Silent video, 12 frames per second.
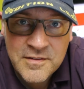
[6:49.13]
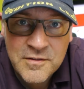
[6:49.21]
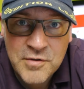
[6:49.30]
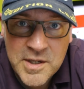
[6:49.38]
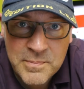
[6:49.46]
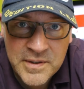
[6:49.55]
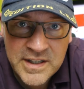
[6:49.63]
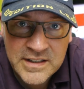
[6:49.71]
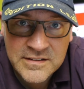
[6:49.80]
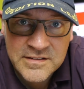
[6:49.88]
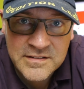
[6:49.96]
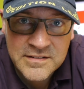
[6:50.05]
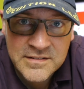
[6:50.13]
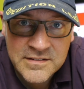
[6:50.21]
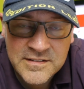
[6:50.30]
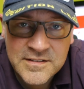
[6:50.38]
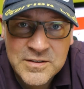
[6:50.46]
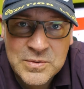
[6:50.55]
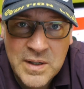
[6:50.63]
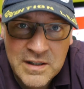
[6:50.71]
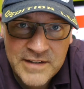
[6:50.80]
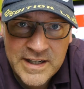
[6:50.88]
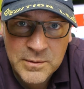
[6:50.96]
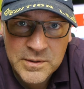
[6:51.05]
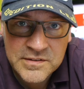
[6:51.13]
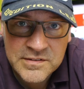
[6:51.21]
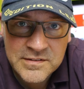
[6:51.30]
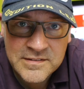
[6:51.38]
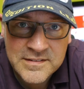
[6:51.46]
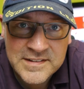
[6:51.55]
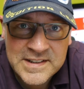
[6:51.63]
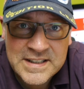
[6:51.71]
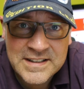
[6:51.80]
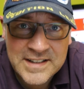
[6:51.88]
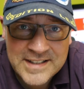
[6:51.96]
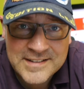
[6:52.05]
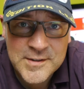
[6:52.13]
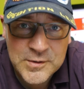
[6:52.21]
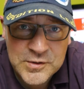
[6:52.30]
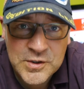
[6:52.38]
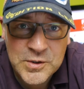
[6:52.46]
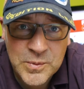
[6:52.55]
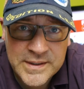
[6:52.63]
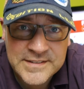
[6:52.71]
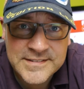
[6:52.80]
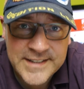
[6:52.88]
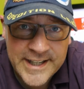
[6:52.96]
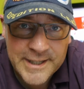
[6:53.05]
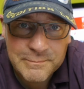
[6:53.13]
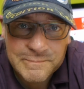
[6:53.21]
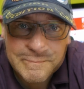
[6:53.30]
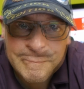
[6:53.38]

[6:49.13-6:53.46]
3 peaks, 12 hours in less than 2 weeks' time.